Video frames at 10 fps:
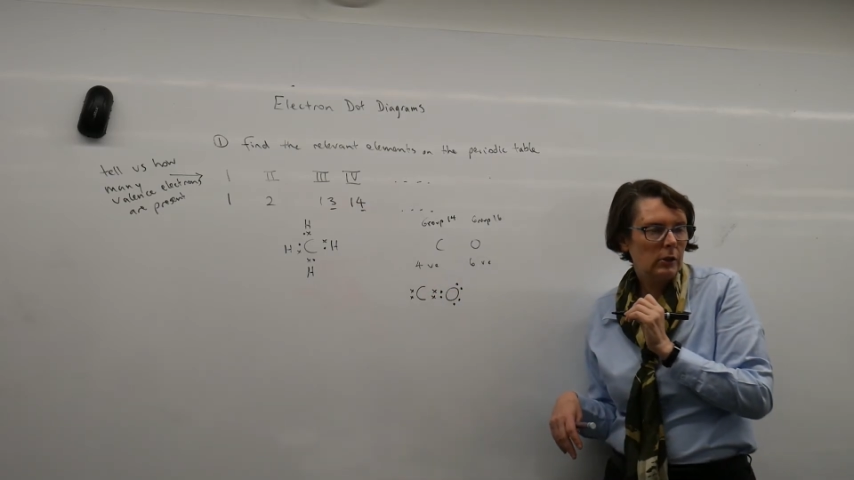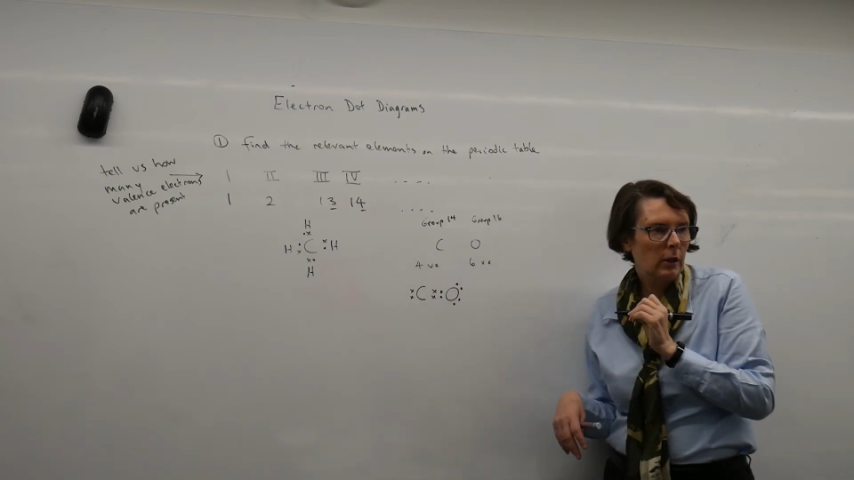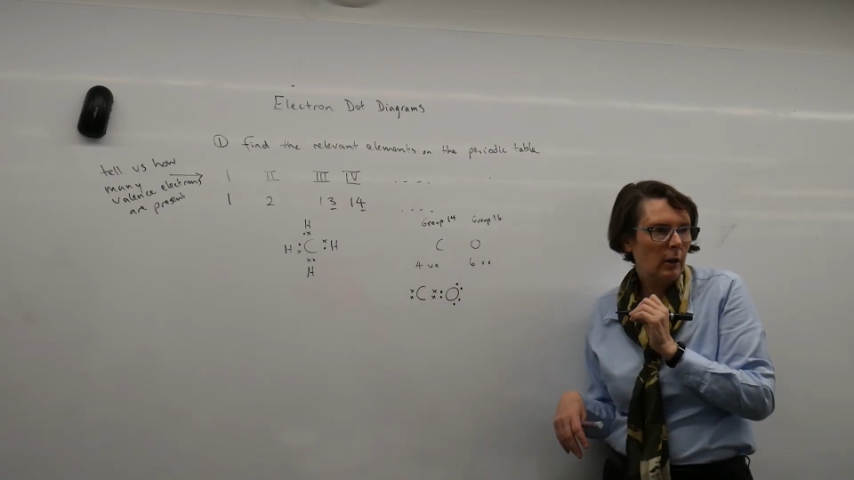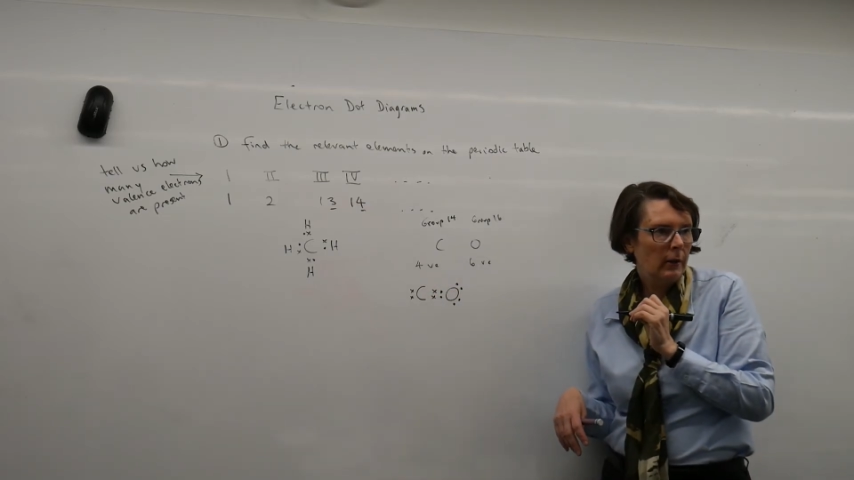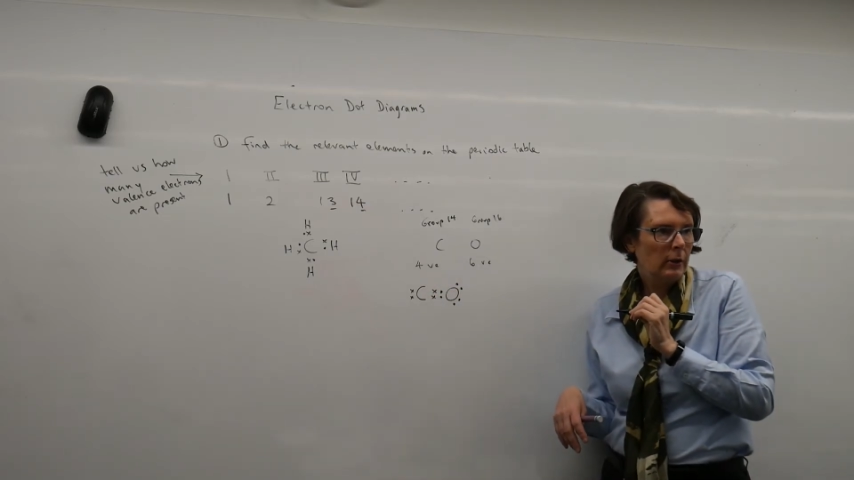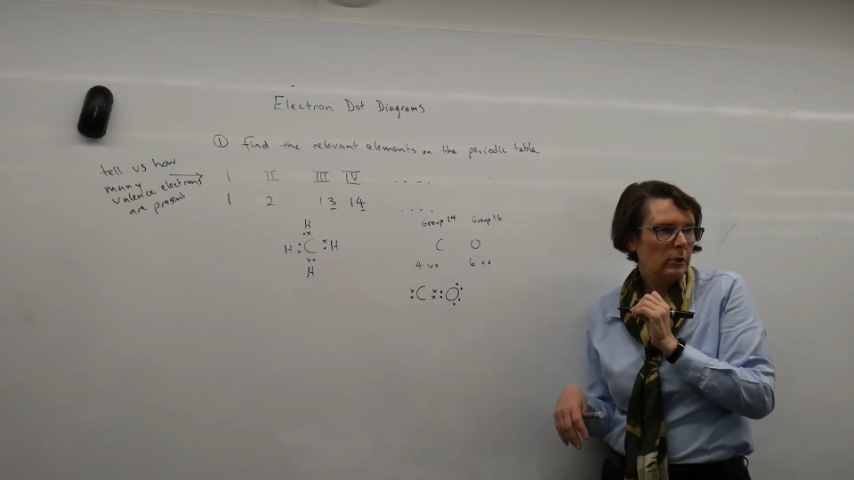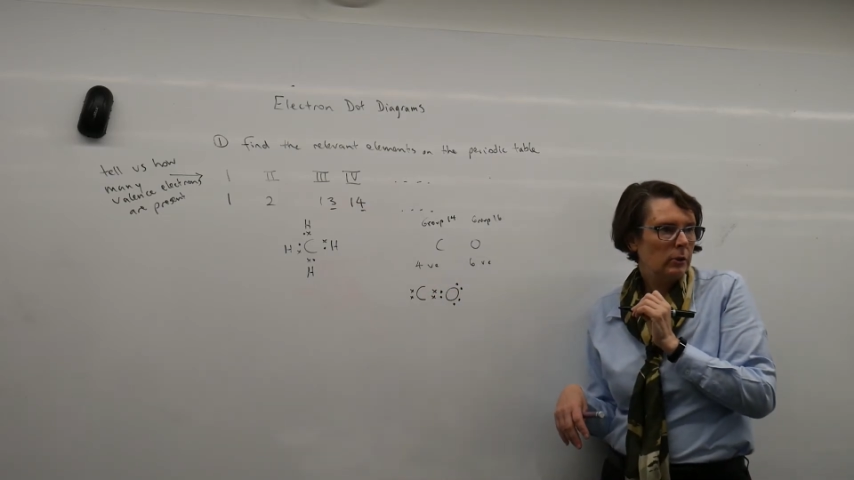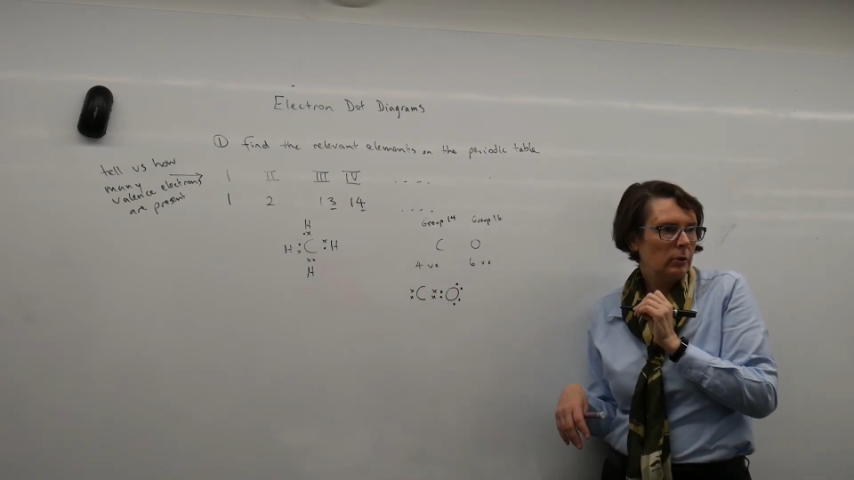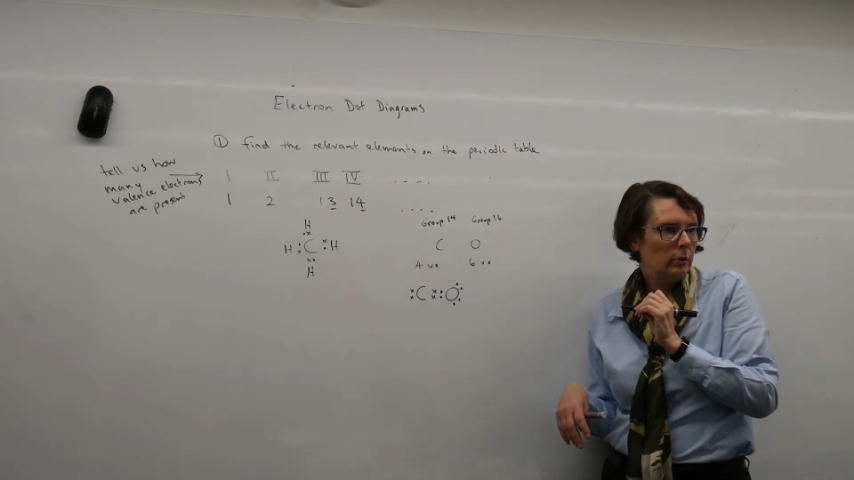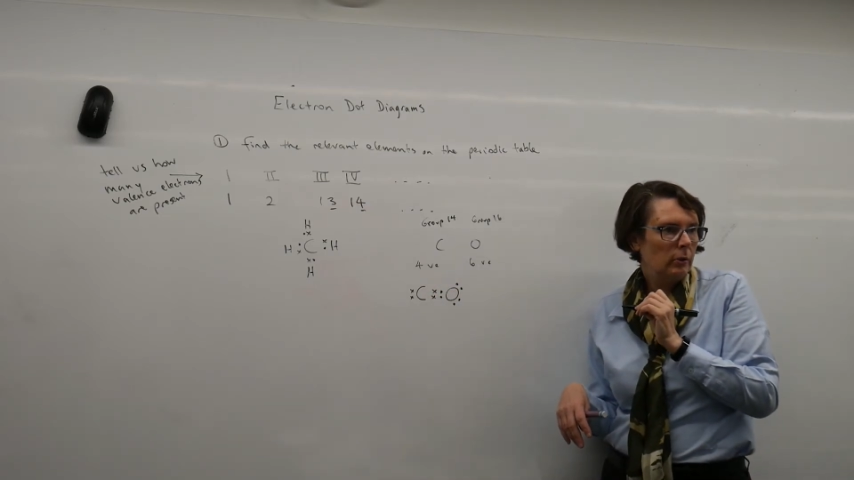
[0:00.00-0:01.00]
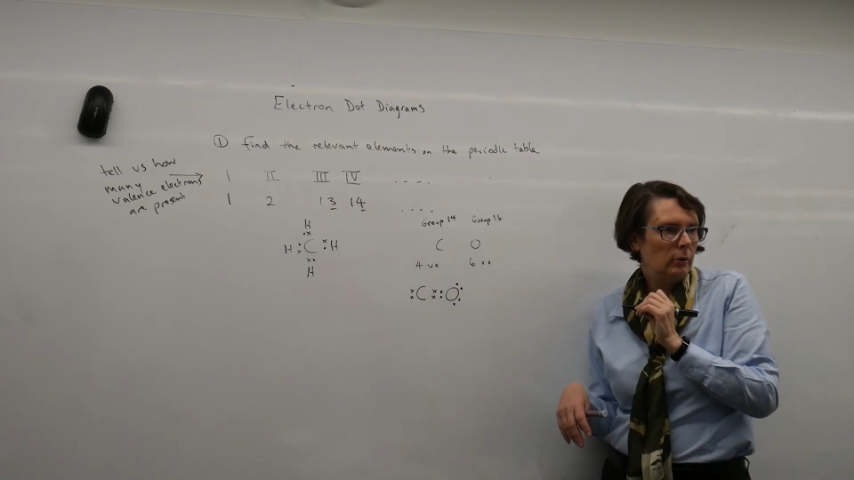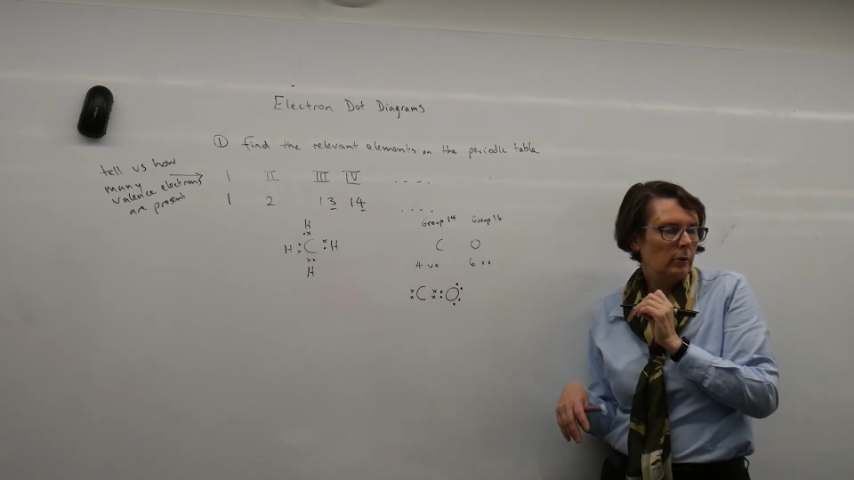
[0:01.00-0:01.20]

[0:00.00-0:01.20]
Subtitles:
going to